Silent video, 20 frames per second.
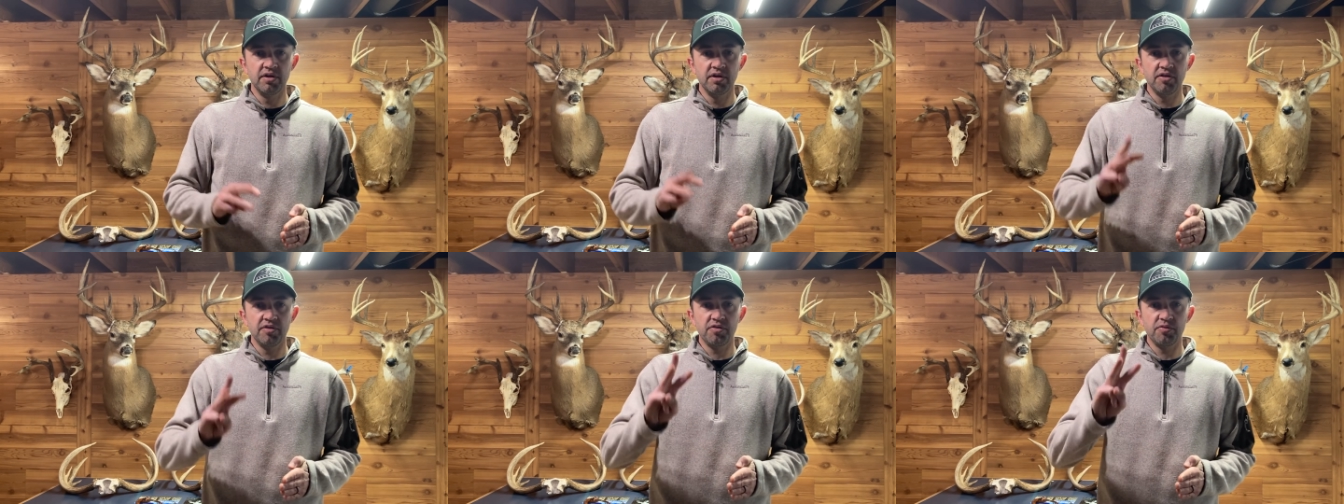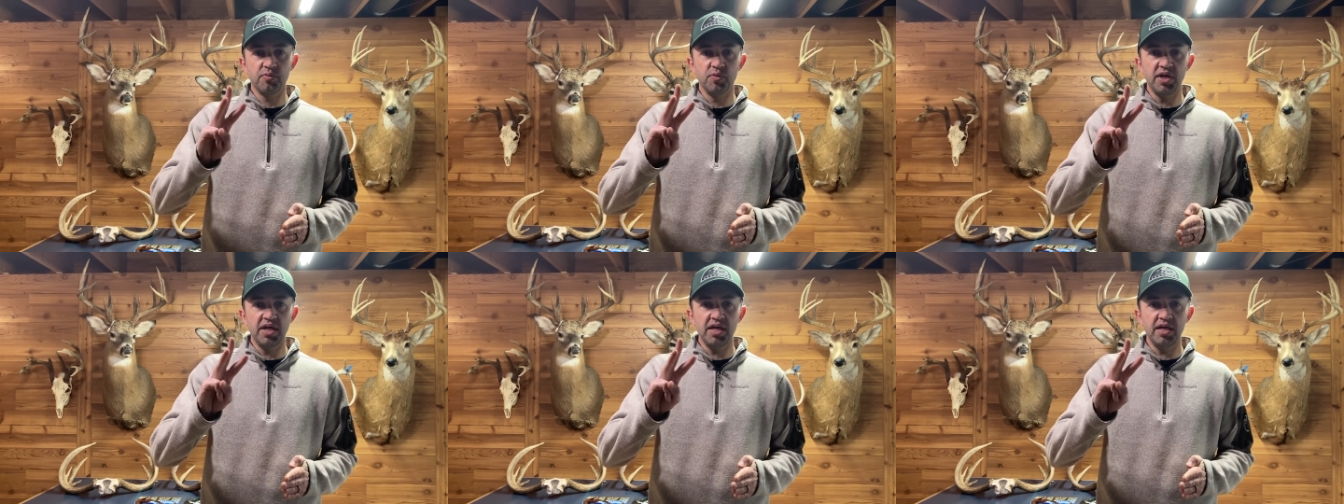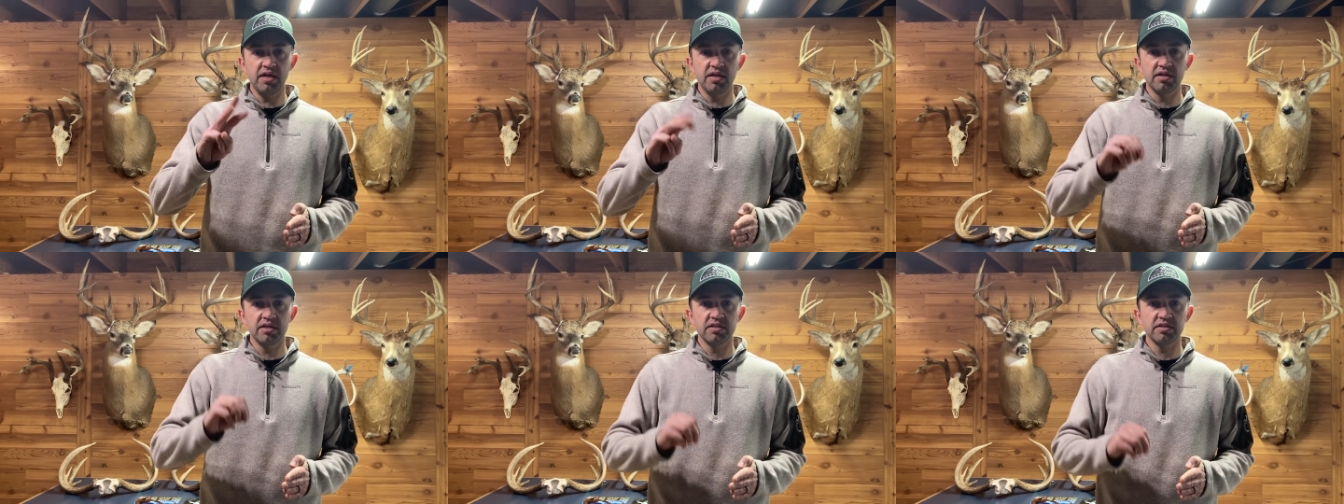
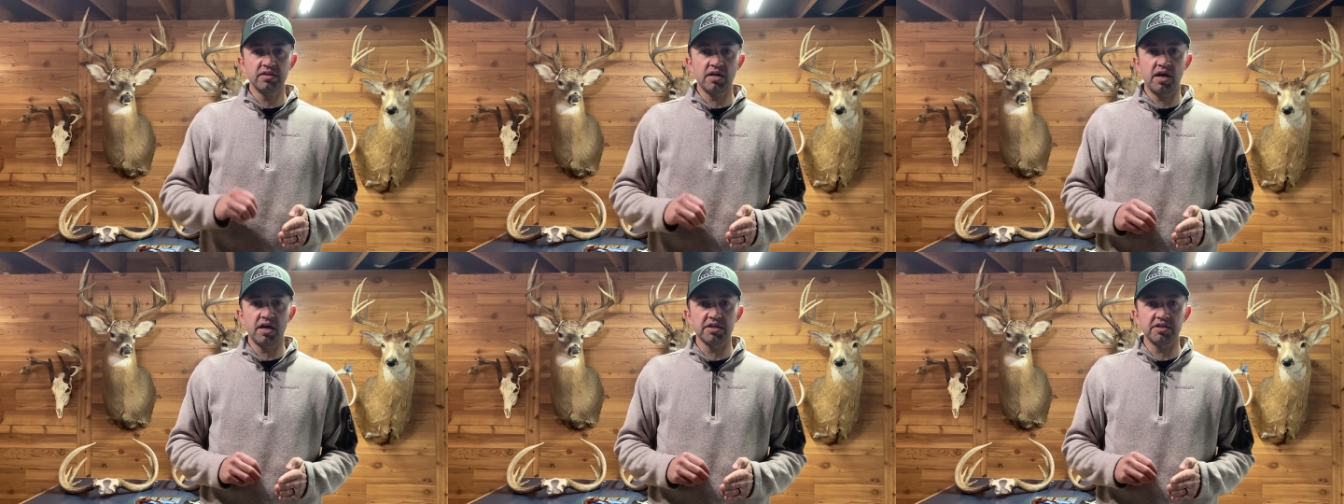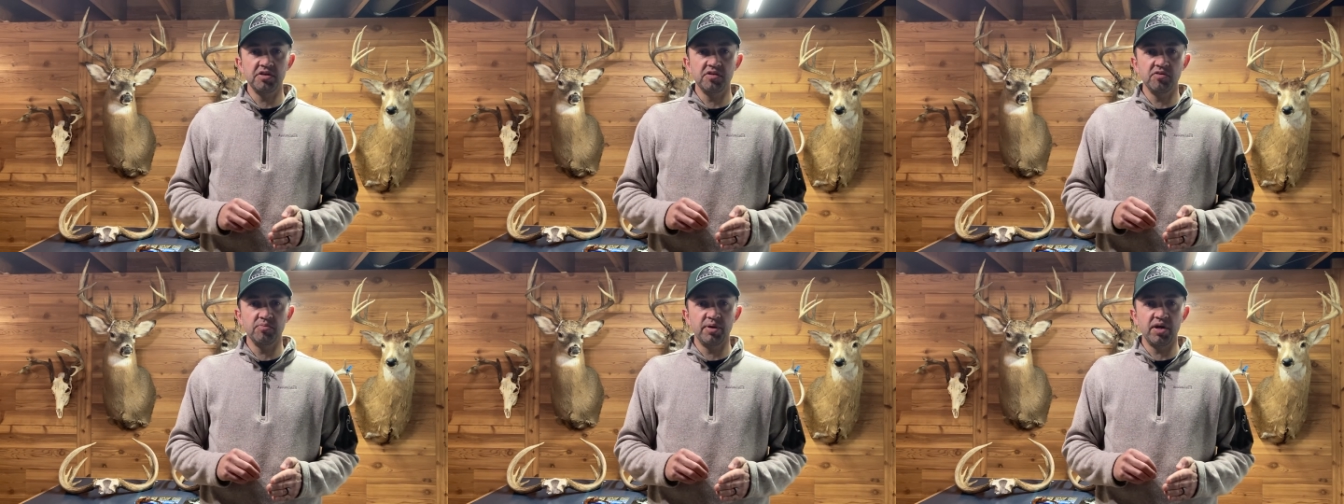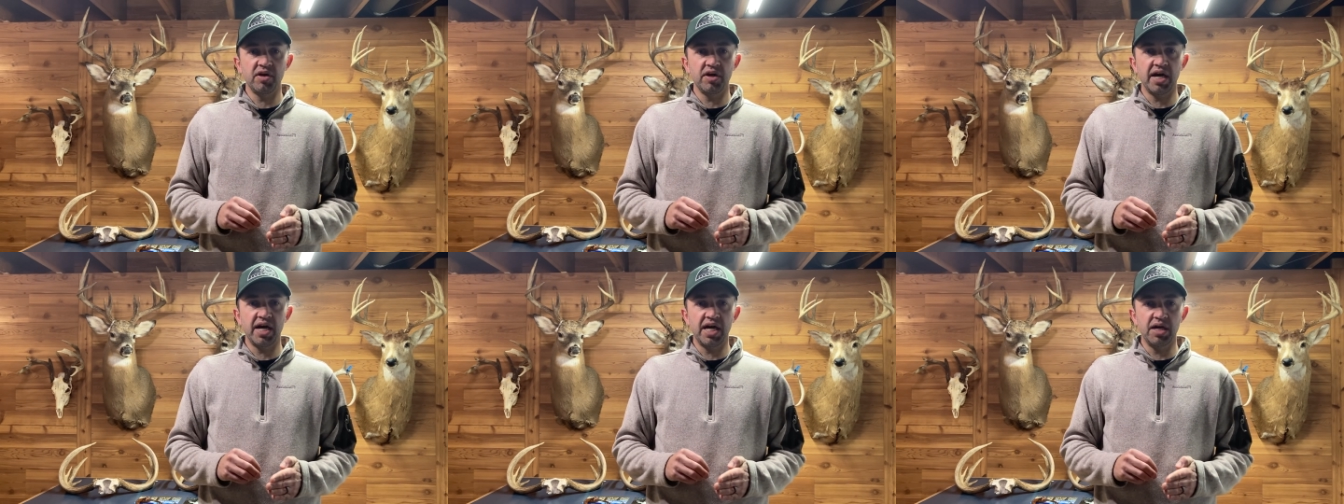Three, talk to you
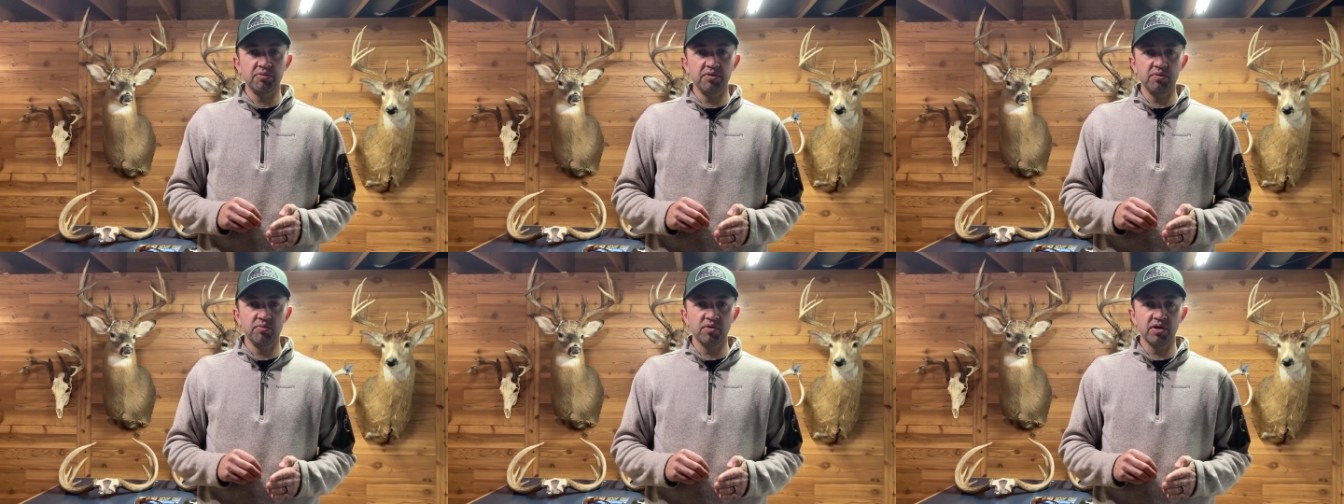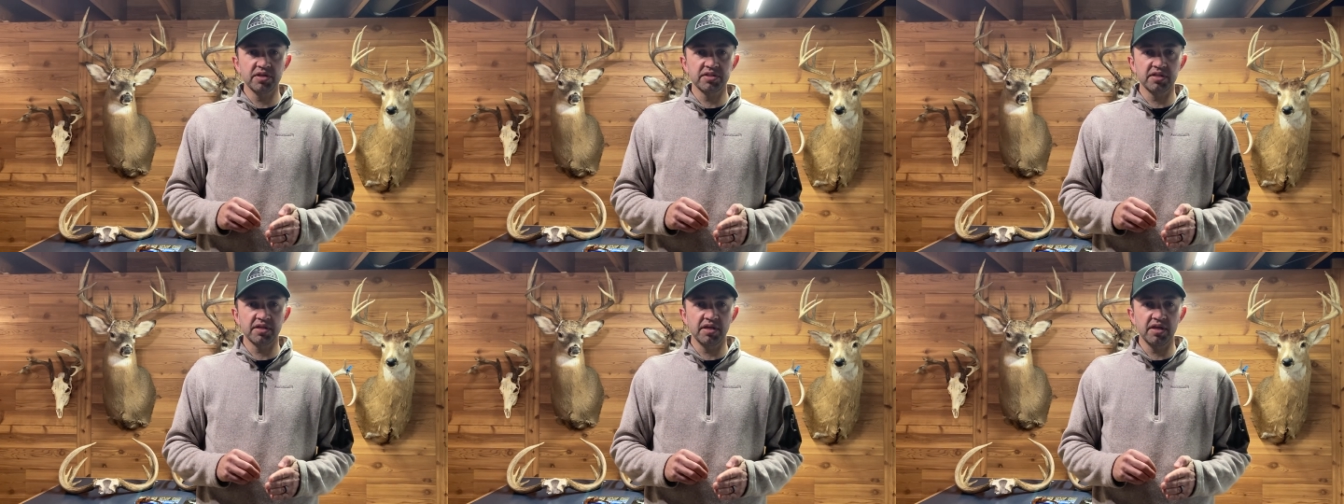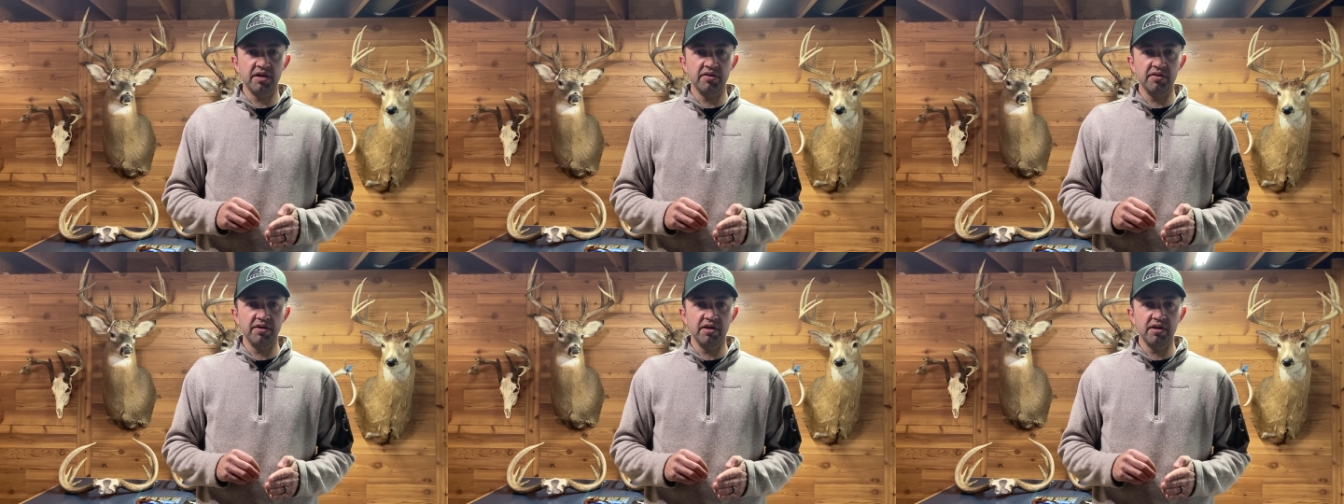about how we work
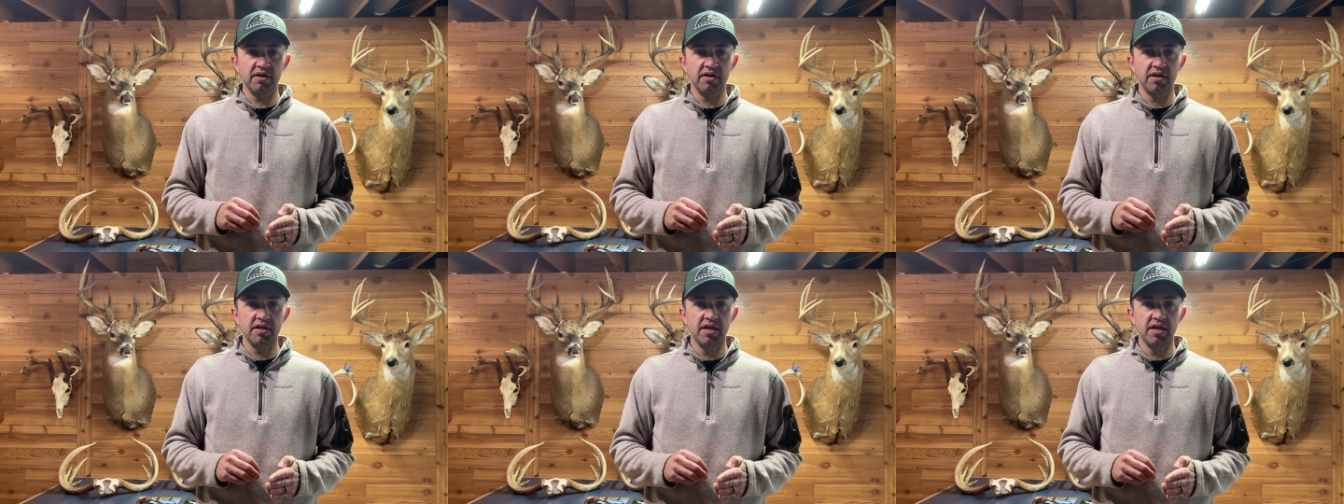together.